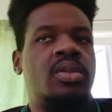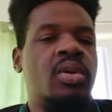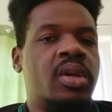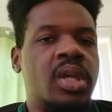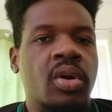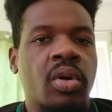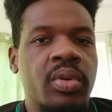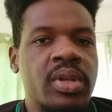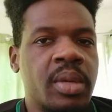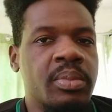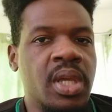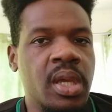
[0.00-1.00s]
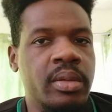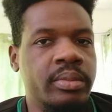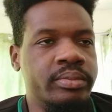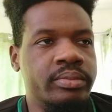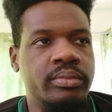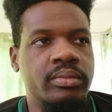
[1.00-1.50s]
Turkey go in them
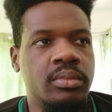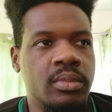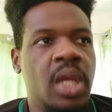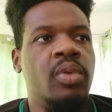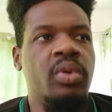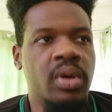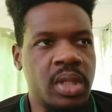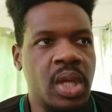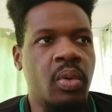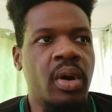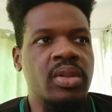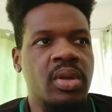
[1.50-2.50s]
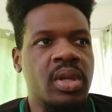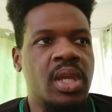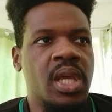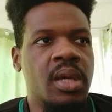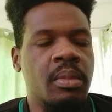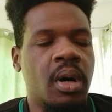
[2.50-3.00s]
game. They were they won their
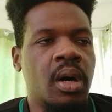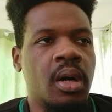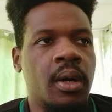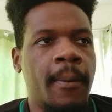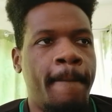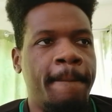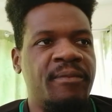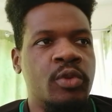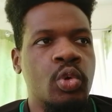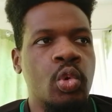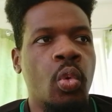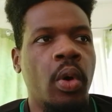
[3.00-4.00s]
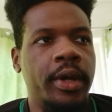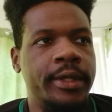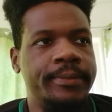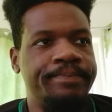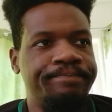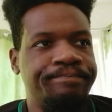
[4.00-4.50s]
game um two
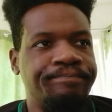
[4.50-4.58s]
one.